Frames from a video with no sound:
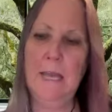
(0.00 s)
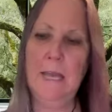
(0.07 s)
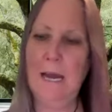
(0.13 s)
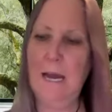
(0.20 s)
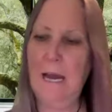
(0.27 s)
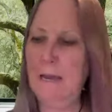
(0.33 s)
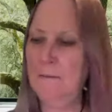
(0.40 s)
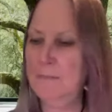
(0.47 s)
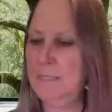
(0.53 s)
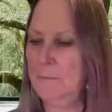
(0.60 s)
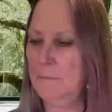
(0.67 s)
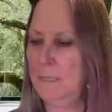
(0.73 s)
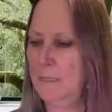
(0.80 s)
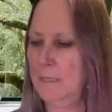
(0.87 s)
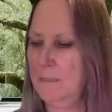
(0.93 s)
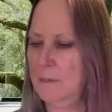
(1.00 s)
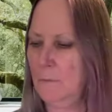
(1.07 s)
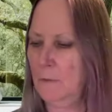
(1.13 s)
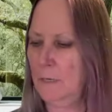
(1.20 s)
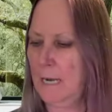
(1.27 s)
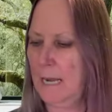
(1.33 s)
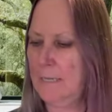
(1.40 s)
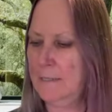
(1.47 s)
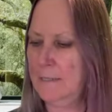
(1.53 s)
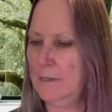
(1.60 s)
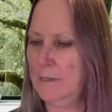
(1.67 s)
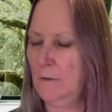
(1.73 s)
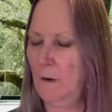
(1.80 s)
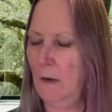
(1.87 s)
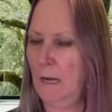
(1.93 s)
Yeah, I have something else I want to ask
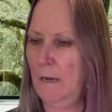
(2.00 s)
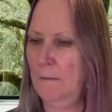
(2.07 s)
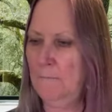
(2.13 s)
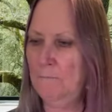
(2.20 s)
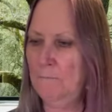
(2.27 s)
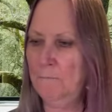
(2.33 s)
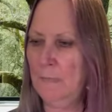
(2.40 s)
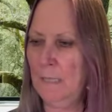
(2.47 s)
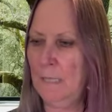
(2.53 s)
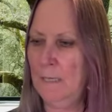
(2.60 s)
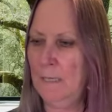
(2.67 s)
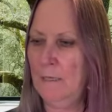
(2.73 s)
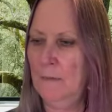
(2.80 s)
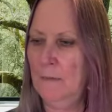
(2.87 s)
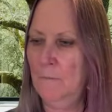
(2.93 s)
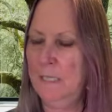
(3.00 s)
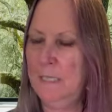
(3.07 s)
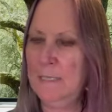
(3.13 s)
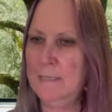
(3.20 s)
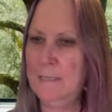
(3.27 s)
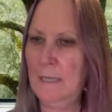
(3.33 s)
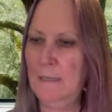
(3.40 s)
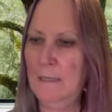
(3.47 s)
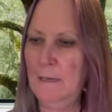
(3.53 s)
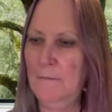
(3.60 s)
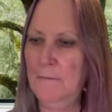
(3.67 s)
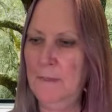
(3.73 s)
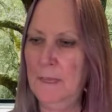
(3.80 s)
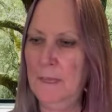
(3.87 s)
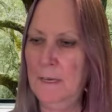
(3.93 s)
you. Because I
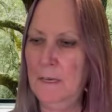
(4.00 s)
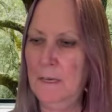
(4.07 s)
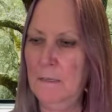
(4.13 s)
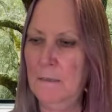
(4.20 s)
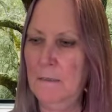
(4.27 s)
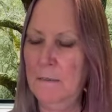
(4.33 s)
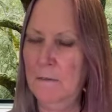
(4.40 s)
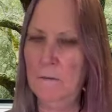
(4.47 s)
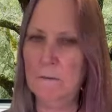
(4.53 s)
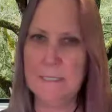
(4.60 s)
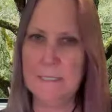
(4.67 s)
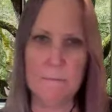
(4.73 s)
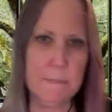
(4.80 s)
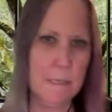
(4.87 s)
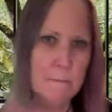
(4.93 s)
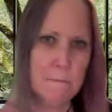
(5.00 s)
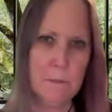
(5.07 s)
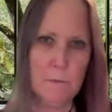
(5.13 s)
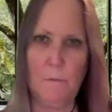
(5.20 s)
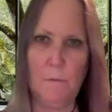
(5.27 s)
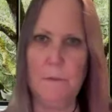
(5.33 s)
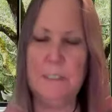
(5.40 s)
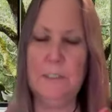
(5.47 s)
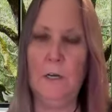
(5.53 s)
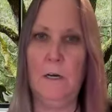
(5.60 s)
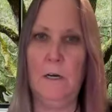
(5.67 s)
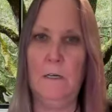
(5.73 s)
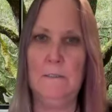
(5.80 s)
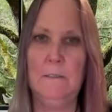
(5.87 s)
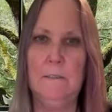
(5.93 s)
love sometimes when we
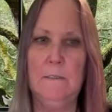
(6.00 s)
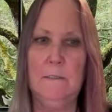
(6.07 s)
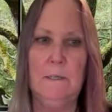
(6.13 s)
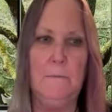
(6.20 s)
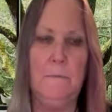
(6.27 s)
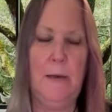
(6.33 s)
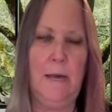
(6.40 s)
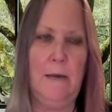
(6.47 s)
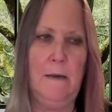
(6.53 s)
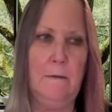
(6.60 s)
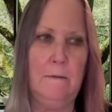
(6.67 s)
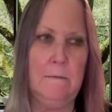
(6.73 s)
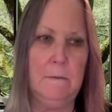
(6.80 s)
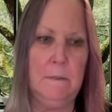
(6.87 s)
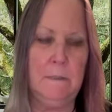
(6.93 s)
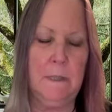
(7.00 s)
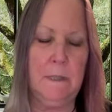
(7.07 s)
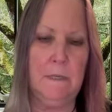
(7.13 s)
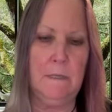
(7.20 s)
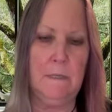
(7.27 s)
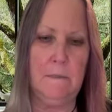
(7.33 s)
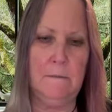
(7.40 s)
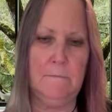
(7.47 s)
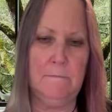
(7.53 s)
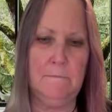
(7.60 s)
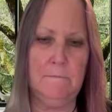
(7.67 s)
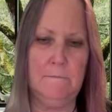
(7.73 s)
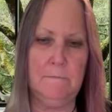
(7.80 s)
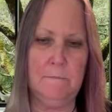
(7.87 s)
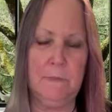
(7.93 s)
talk about the
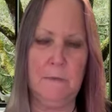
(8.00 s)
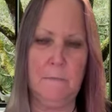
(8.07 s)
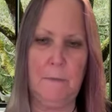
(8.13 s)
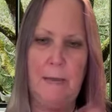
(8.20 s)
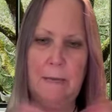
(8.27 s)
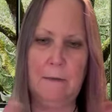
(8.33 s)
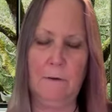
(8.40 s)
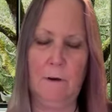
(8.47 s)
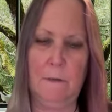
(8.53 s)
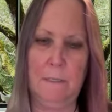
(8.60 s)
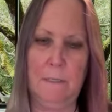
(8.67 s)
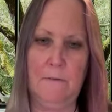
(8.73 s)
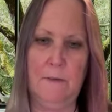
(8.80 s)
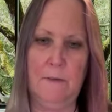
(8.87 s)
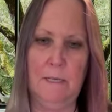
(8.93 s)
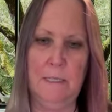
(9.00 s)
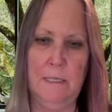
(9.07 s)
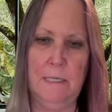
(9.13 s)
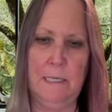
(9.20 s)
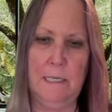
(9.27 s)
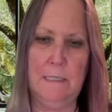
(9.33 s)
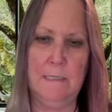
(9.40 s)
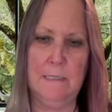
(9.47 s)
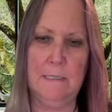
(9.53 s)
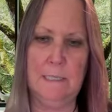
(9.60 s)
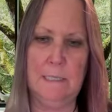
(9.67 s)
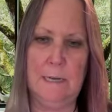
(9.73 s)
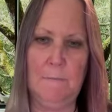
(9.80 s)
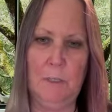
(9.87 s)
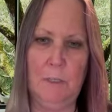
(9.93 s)
background of it, it's
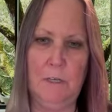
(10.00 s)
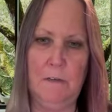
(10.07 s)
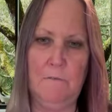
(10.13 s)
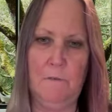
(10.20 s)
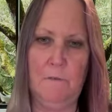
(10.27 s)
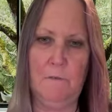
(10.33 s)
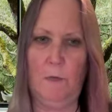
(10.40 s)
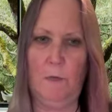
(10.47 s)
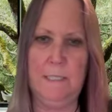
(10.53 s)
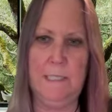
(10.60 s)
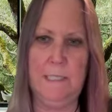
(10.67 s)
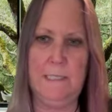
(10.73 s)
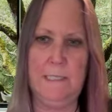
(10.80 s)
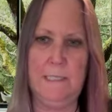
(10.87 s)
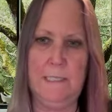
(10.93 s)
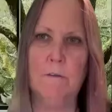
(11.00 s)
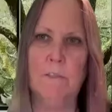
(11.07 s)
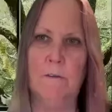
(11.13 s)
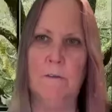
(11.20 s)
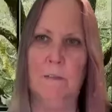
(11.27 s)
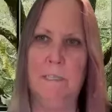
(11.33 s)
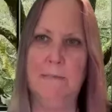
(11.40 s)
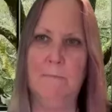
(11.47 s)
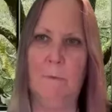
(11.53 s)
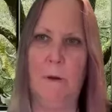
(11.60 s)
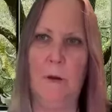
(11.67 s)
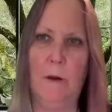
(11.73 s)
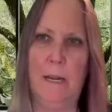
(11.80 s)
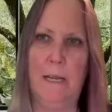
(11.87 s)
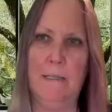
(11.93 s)
like I'm looking for what's the personal
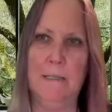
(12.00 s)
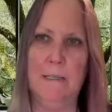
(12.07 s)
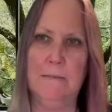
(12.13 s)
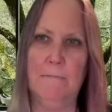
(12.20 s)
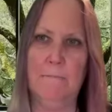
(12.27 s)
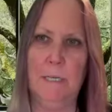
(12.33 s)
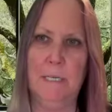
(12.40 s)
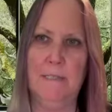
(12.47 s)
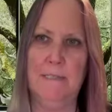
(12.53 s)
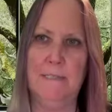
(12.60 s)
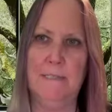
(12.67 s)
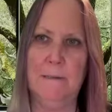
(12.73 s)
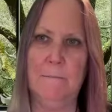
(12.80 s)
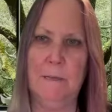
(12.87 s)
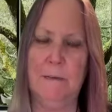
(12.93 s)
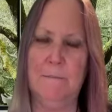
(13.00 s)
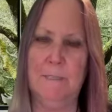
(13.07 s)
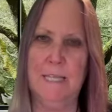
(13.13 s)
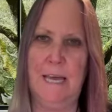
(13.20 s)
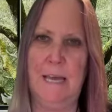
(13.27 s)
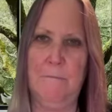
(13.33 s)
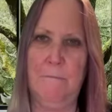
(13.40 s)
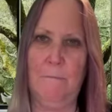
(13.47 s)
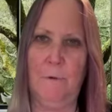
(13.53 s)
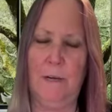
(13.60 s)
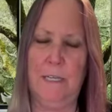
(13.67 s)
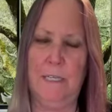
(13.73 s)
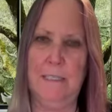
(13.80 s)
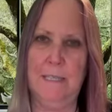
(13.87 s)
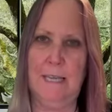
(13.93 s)
experience because sometimes
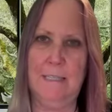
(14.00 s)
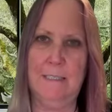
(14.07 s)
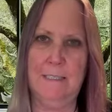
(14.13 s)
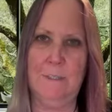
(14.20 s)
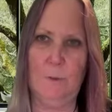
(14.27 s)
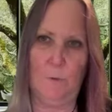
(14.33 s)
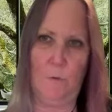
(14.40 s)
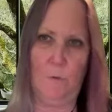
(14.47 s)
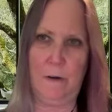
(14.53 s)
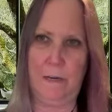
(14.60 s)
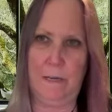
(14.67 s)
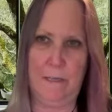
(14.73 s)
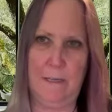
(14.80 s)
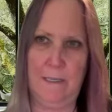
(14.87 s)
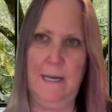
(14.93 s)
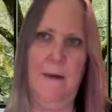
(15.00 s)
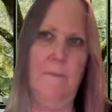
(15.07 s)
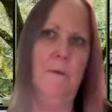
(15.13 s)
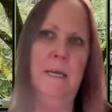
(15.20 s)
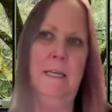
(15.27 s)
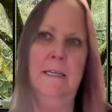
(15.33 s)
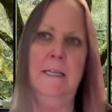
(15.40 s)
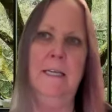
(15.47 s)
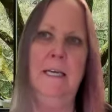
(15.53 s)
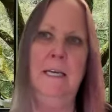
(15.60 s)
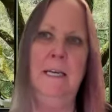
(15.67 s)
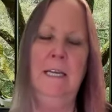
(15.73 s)
that story can come in.